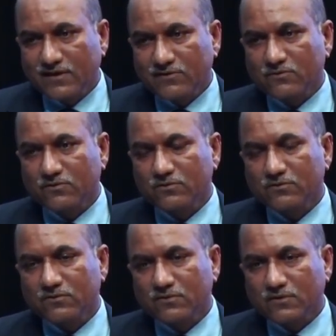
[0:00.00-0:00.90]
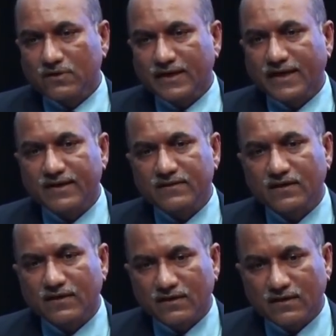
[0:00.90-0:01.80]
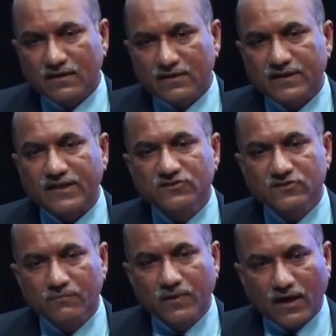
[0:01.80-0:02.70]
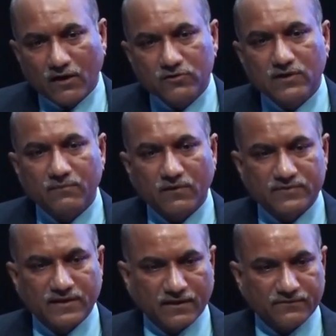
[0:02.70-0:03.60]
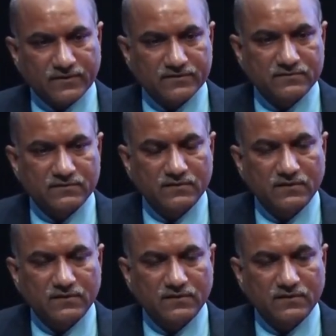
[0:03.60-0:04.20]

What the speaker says: to get the tangible outcome of their efforts.